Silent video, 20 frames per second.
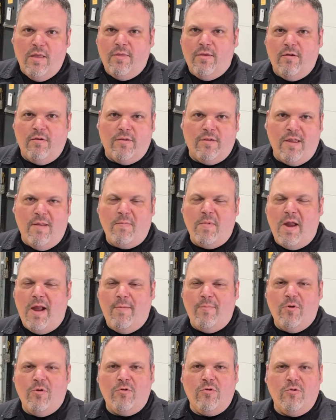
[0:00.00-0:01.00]
their stem
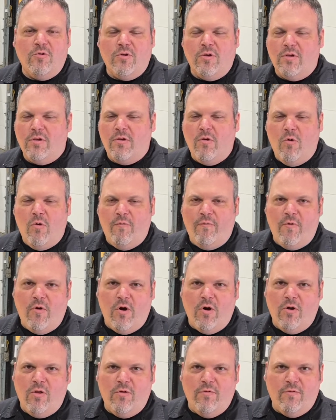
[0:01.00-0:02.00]
diameters are just so
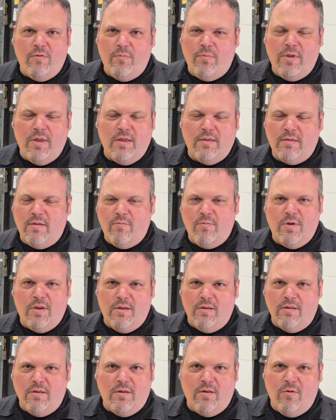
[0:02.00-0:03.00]
far all over the place that
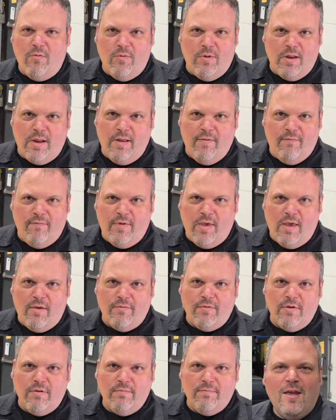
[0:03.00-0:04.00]
we don't want to get involved.